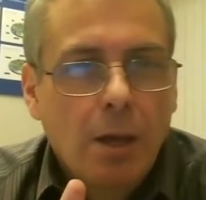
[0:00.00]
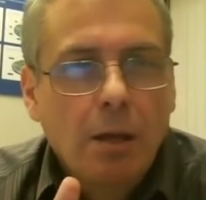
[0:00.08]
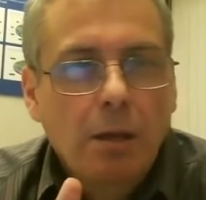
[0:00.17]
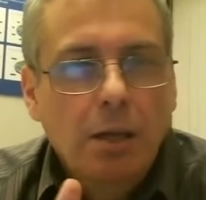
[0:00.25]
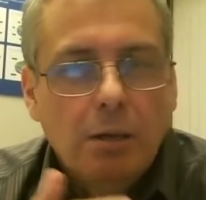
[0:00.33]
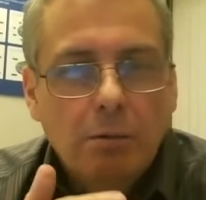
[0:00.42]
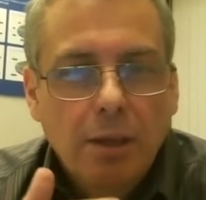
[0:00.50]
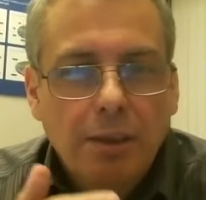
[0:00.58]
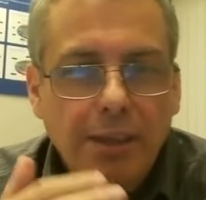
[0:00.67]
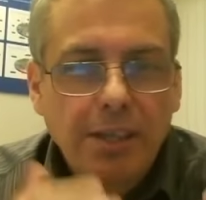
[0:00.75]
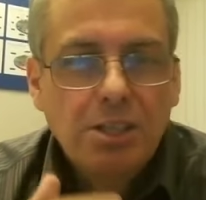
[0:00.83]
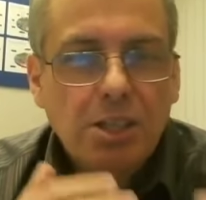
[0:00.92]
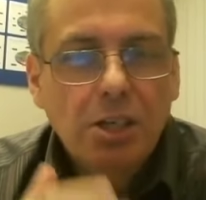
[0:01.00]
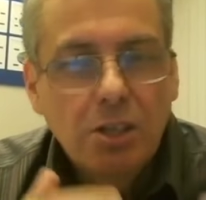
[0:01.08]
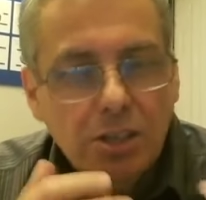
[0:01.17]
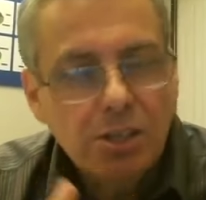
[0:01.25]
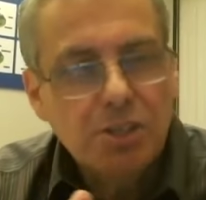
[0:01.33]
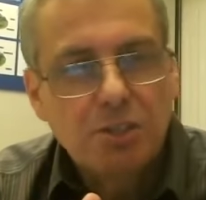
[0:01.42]
you know, these are not
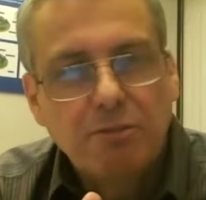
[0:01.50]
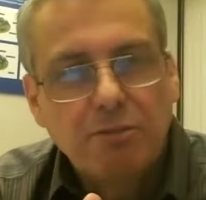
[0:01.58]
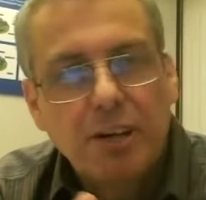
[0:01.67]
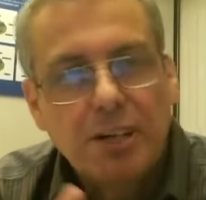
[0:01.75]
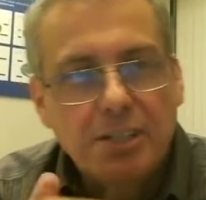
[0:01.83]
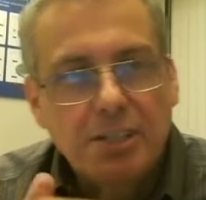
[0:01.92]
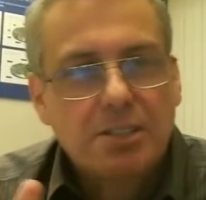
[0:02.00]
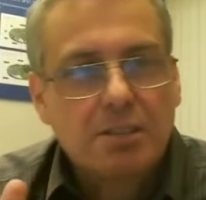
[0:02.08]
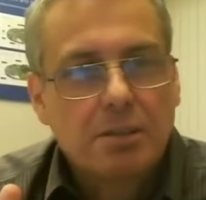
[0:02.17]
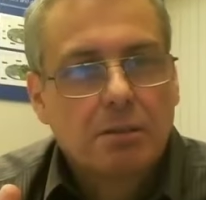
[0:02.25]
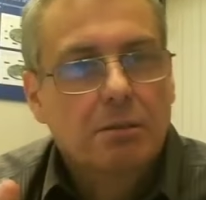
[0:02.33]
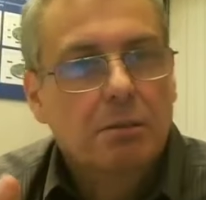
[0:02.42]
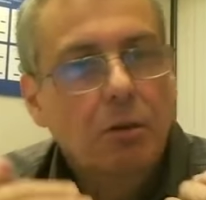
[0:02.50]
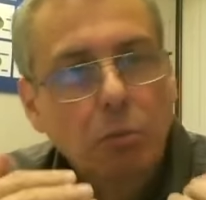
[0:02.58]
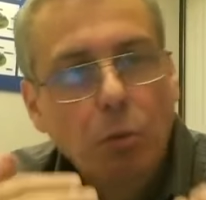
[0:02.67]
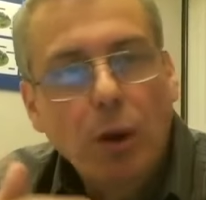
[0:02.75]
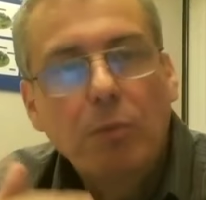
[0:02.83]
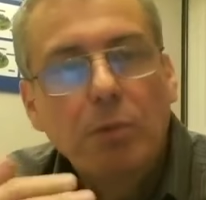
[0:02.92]
going to suffice
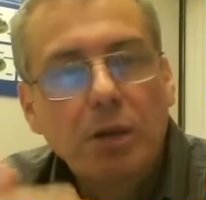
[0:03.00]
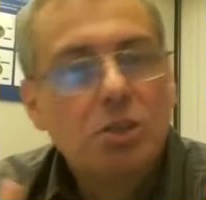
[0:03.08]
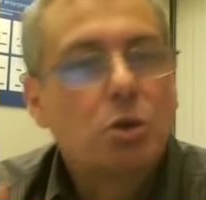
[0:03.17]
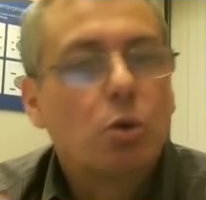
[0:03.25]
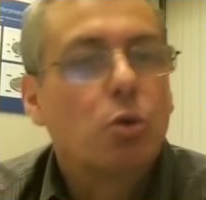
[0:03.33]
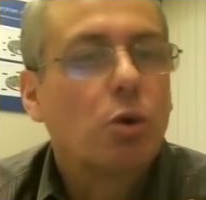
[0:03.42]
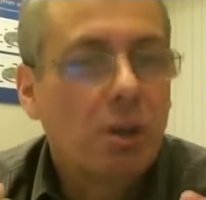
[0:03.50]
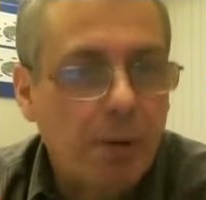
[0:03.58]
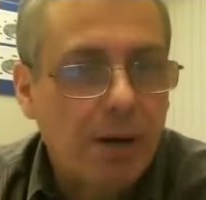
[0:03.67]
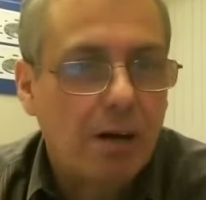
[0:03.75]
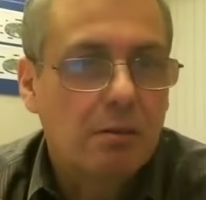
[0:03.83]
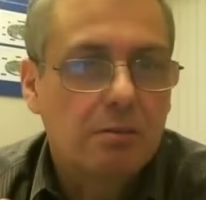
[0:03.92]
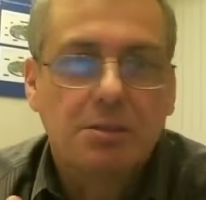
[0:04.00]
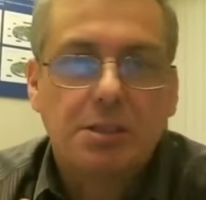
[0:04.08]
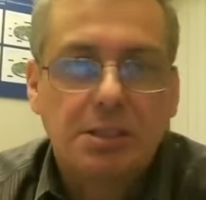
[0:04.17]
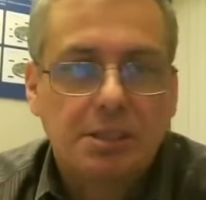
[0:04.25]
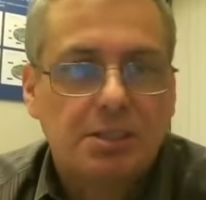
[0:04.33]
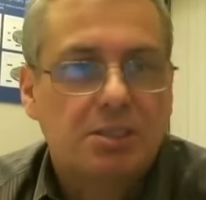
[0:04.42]
when we talk about
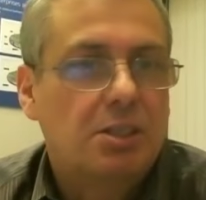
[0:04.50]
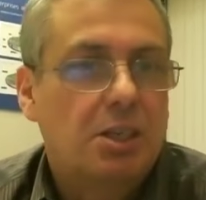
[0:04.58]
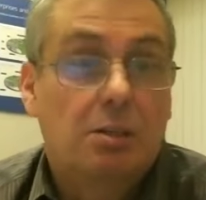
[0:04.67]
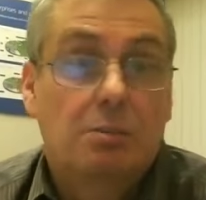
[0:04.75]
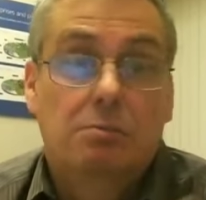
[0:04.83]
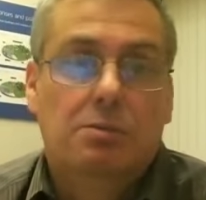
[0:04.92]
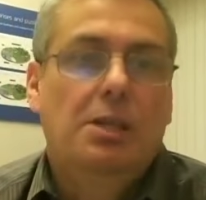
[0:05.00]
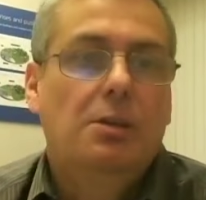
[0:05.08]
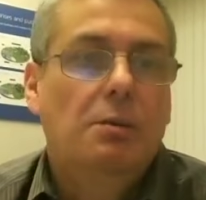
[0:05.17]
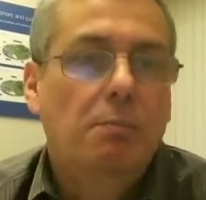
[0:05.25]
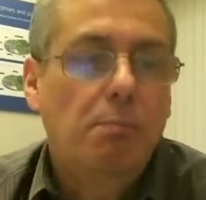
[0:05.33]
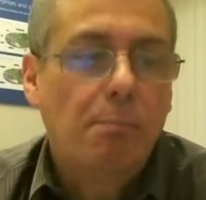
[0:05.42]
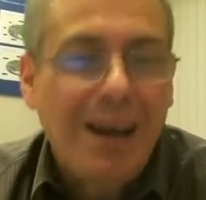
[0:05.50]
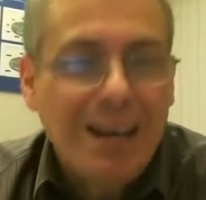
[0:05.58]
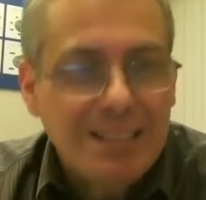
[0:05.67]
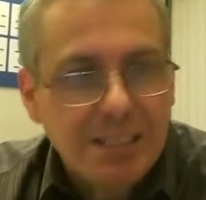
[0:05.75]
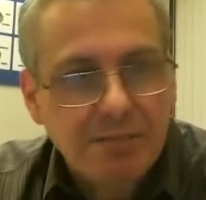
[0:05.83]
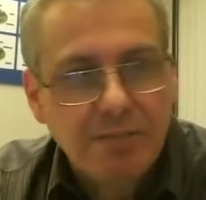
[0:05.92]
this, you know,
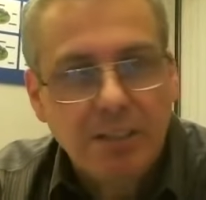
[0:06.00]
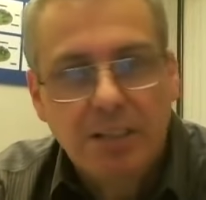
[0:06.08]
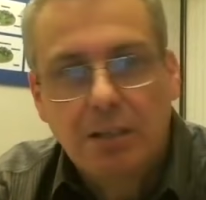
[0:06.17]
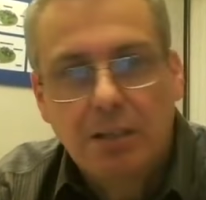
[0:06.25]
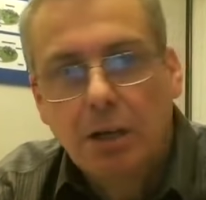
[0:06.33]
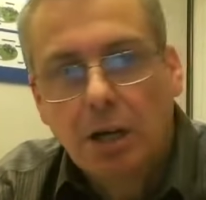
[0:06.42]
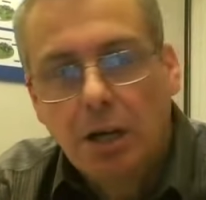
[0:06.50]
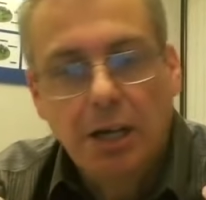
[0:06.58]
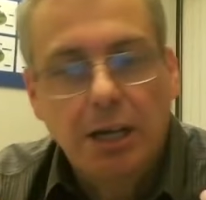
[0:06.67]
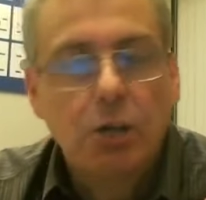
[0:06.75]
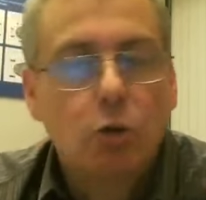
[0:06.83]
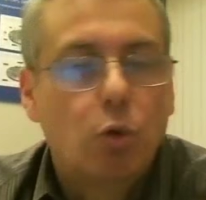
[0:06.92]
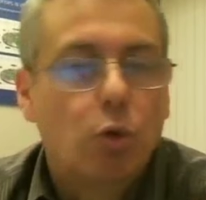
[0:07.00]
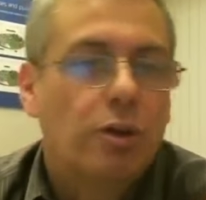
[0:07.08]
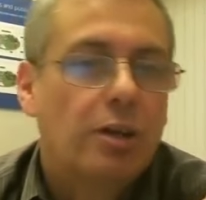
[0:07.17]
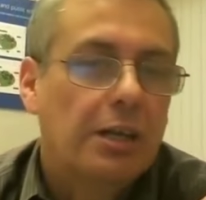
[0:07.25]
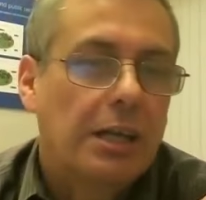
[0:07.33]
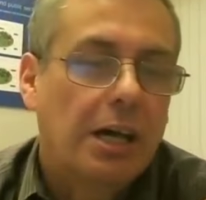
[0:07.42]
massively
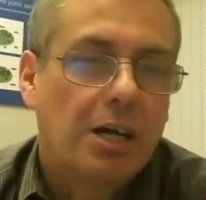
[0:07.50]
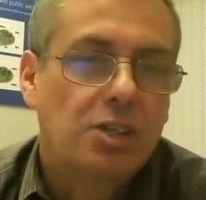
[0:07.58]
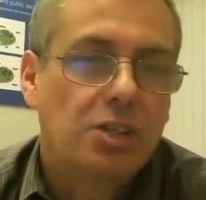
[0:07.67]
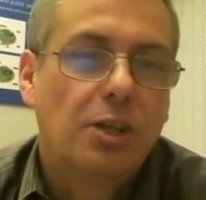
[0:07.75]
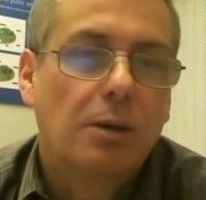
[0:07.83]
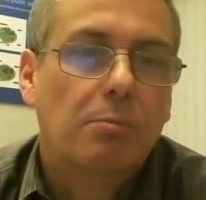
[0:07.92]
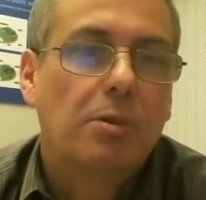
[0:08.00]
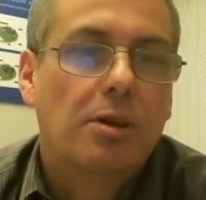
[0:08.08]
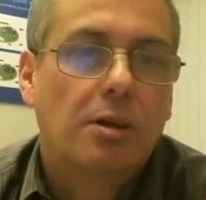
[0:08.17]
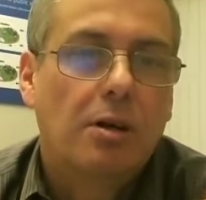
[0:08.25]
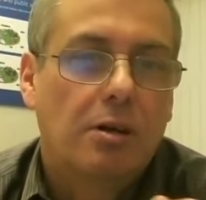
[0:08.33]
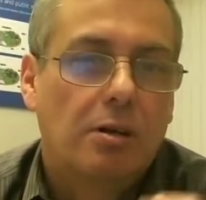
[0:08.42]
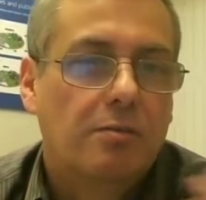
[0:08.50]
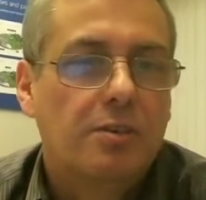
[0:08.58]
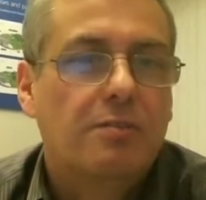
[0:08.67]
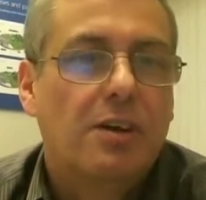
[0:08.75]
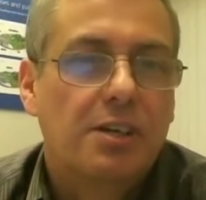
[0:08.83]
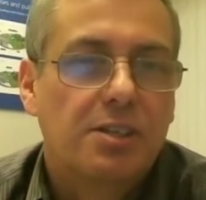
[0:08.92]
inordinate larger number of
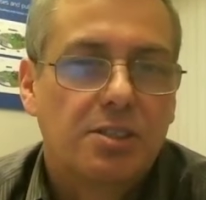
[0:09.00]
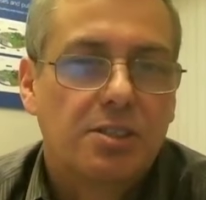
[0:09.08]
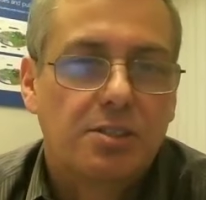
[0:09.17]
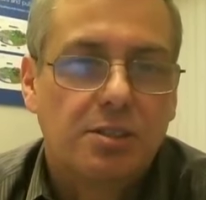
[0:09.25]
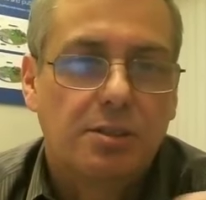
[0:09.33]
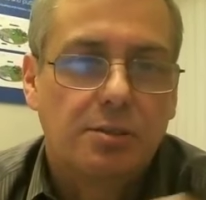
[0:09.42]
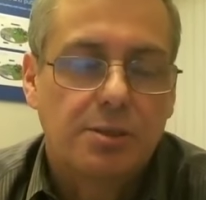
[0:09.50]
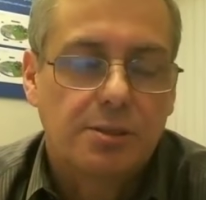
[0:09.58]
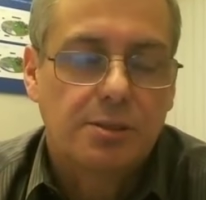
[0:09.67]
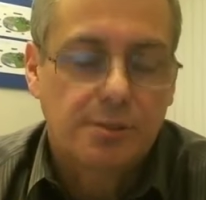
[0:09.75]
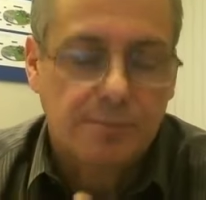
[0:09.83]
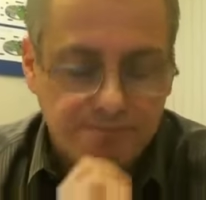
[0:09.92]
devices and users.